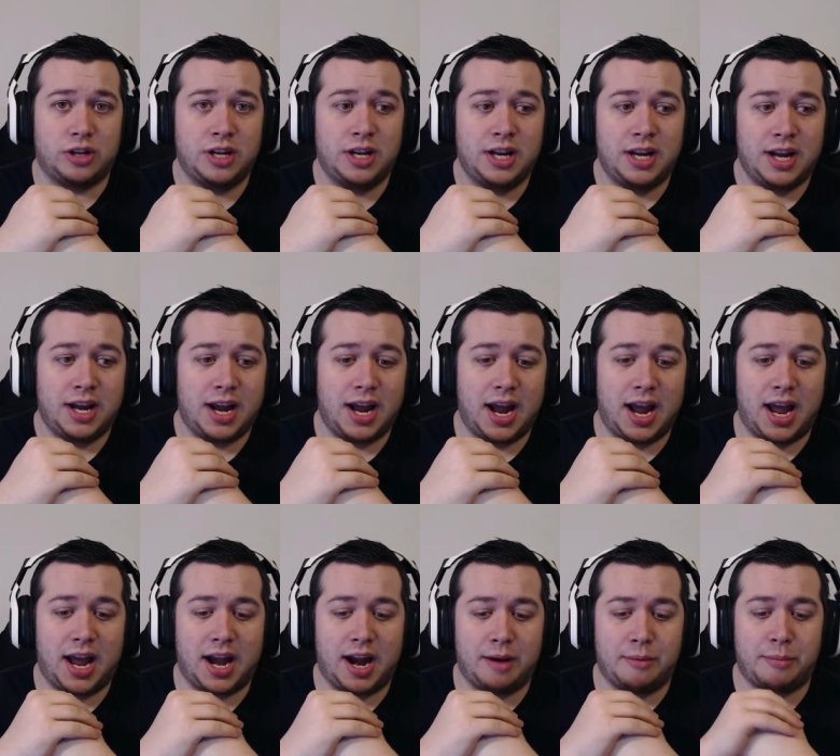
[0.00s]
And
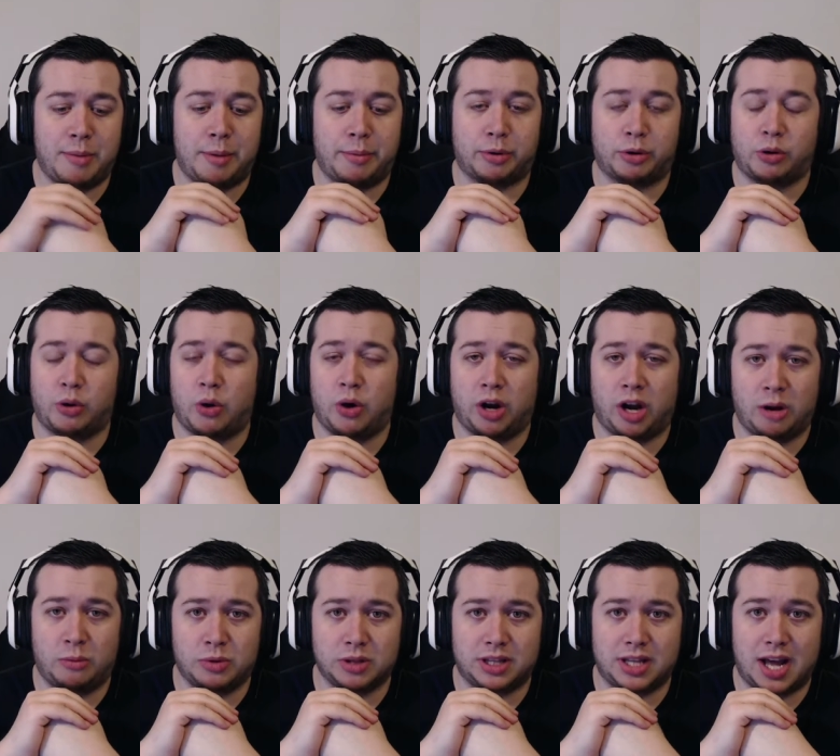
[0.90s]
I remember growing up
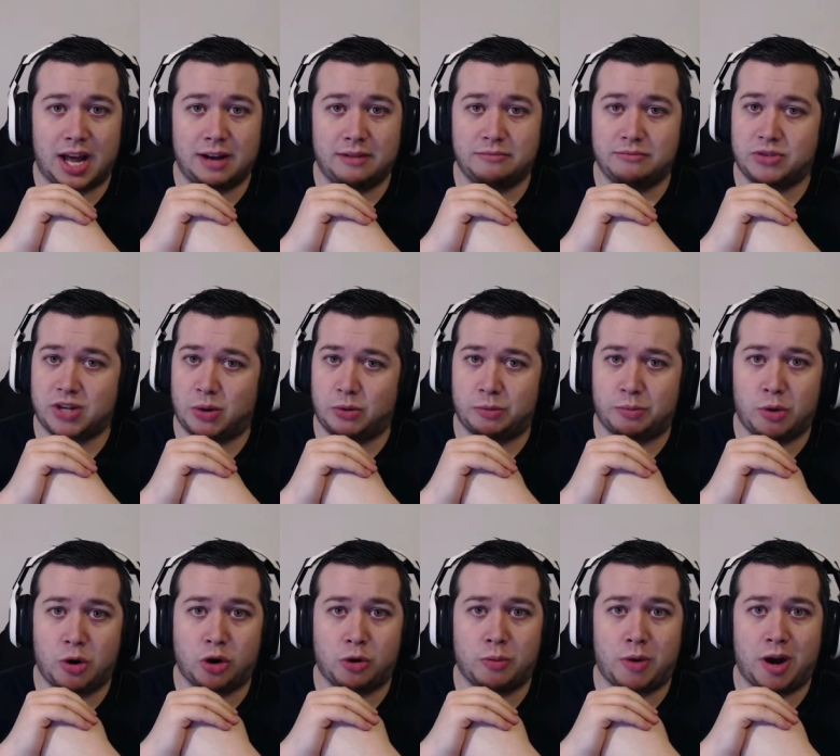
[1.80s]
with that. Same with
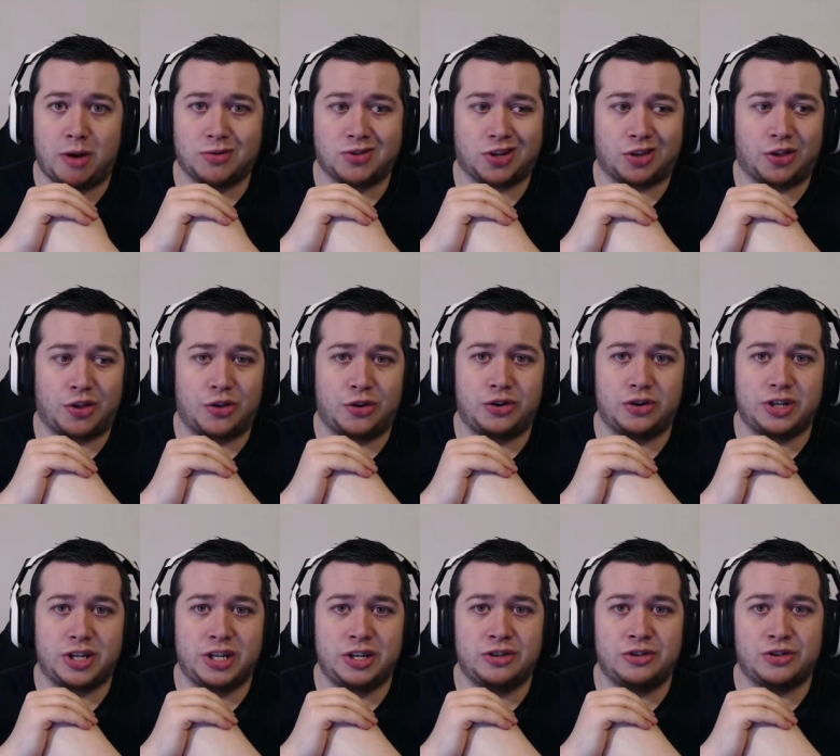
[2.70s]
Pokemon. I was like 13
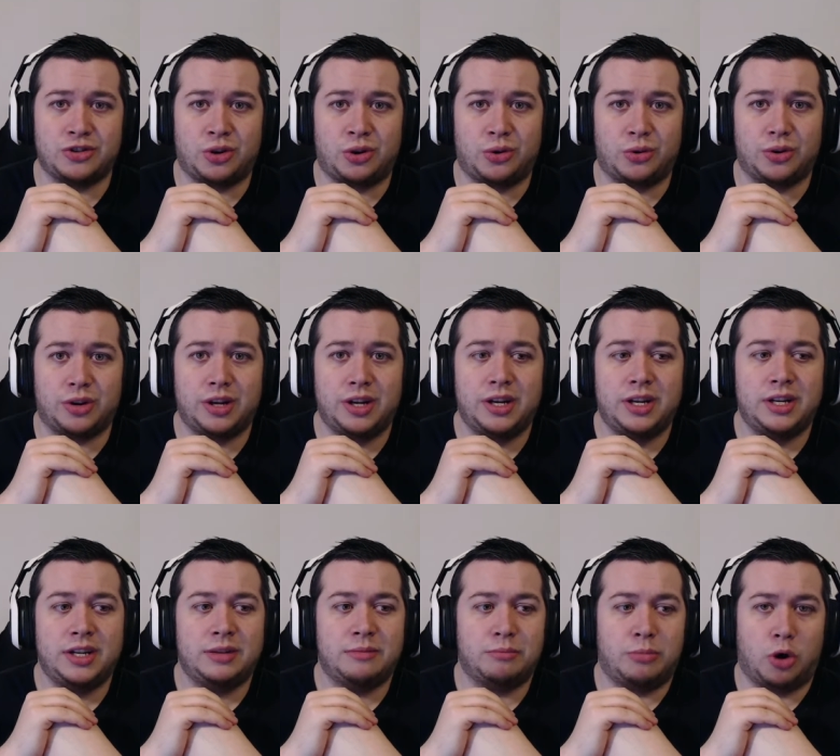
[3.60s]
years old.
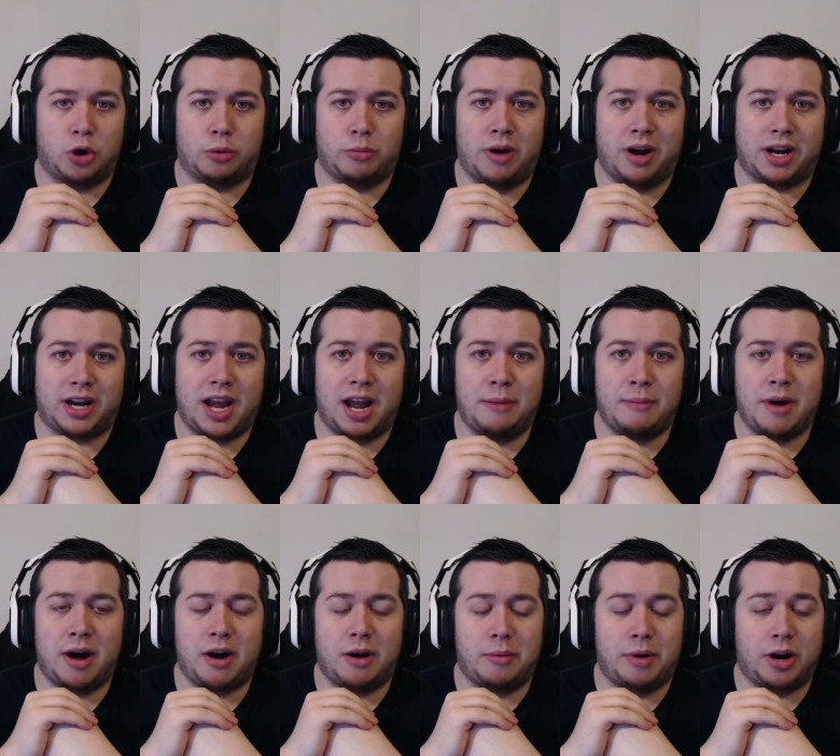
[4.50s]
Pokemon came out.
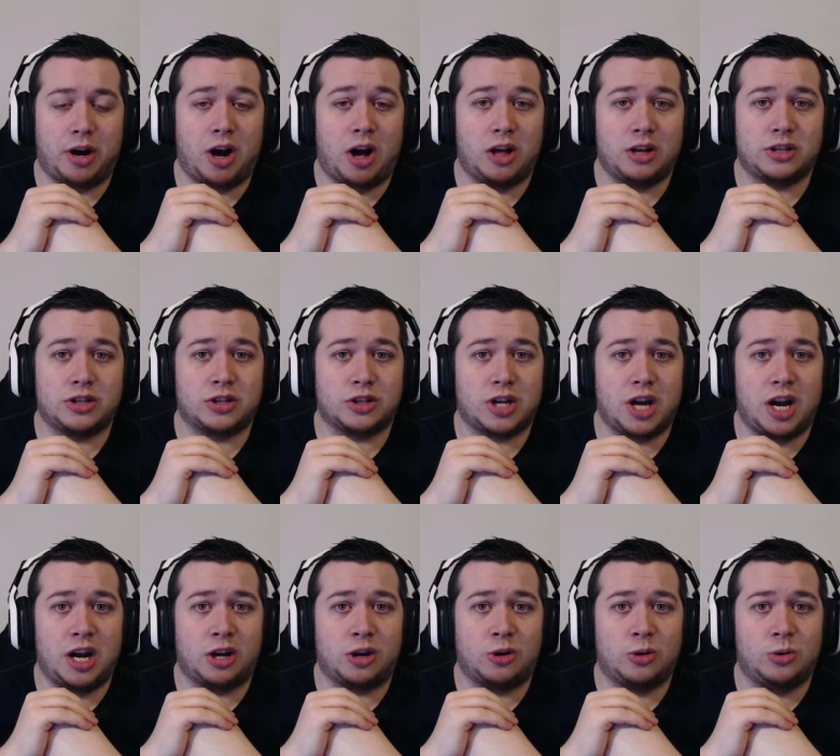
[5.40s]
I'm like, oh, this is kind of
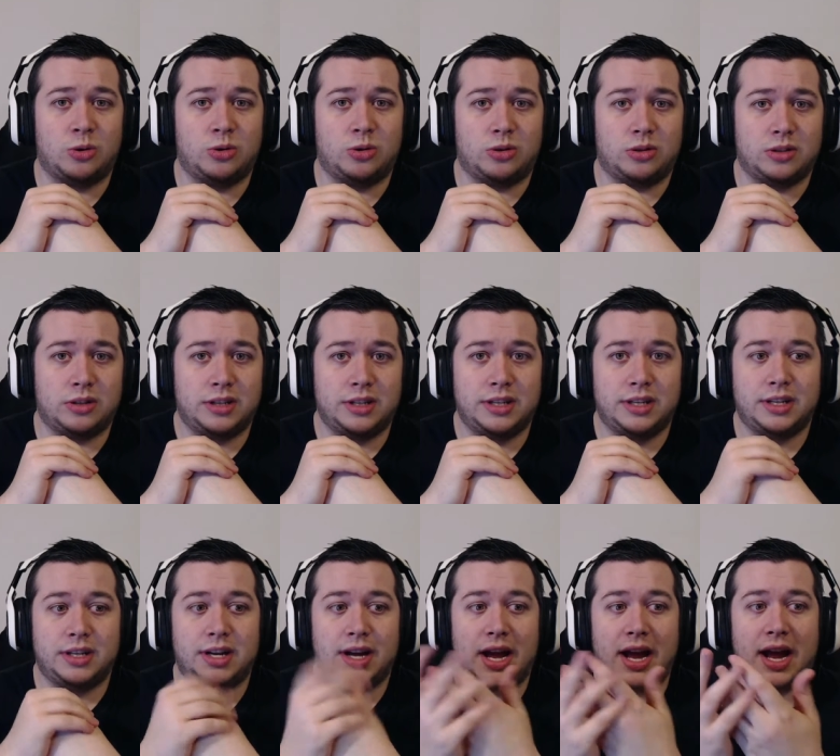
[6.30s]
cool.
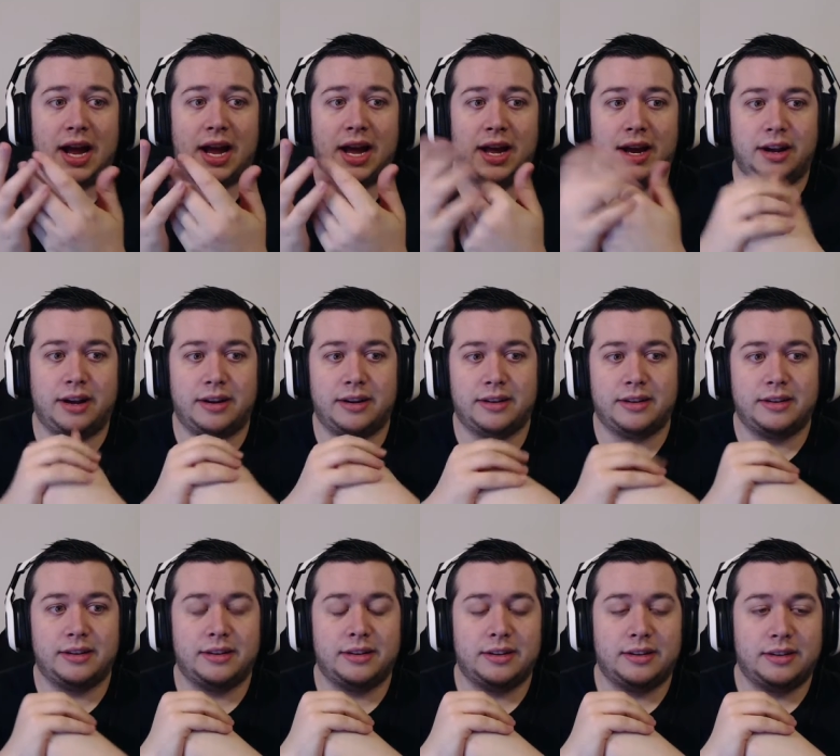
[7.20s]
And
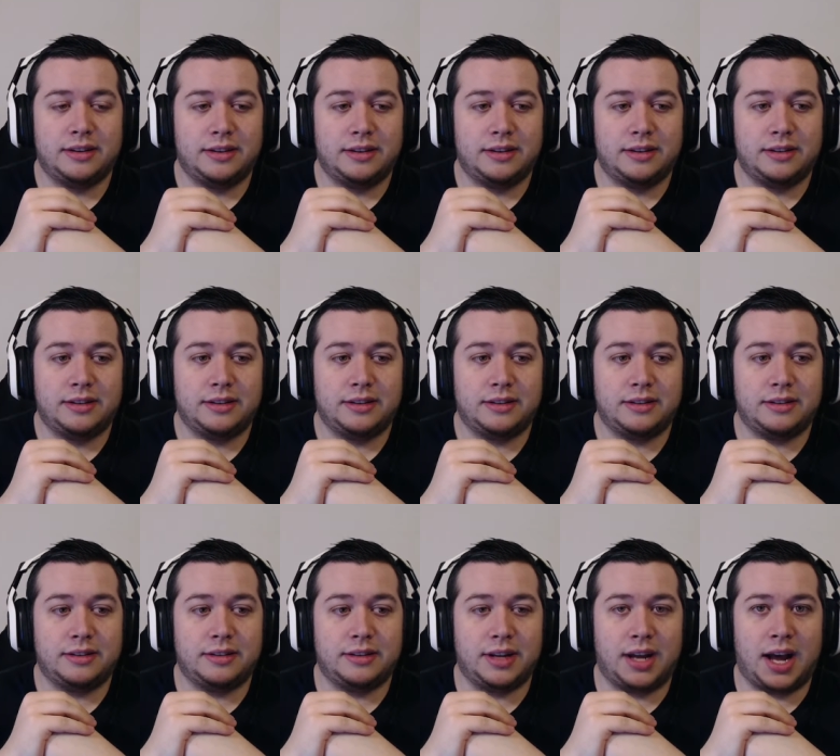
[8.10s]

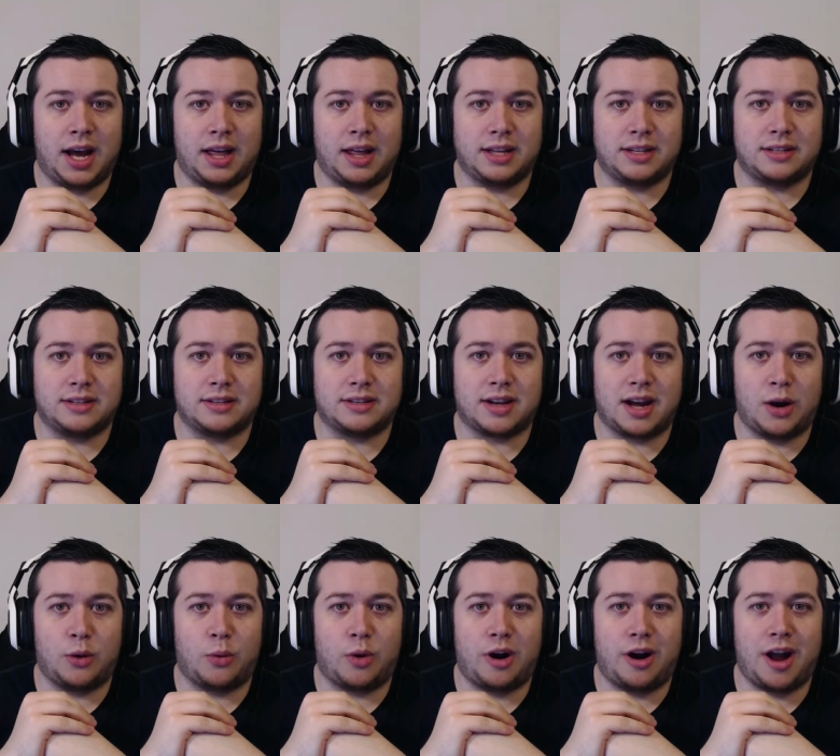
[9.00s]
yeah, that's just kind of
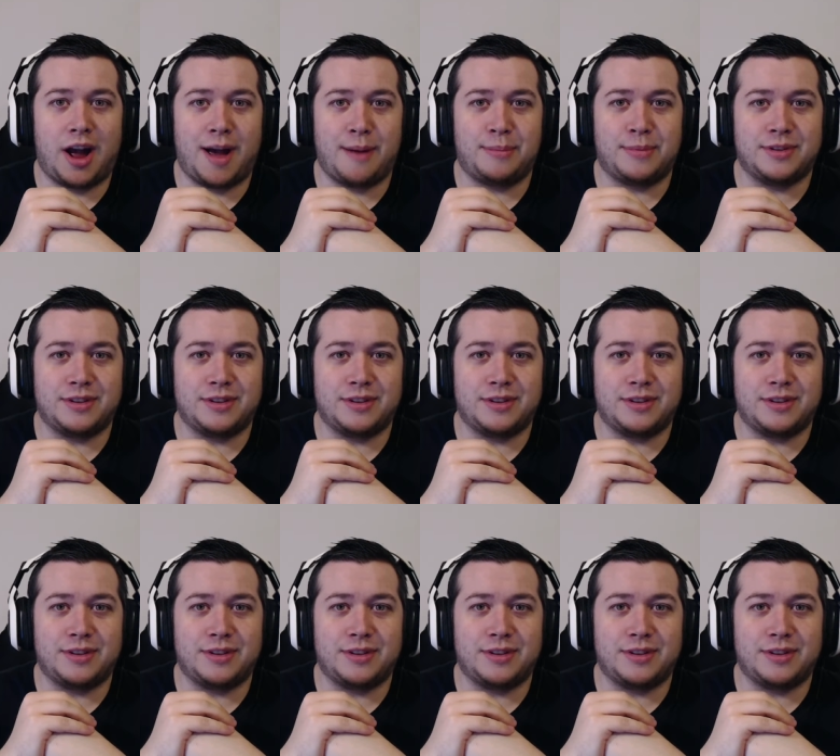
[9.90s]
where it happens.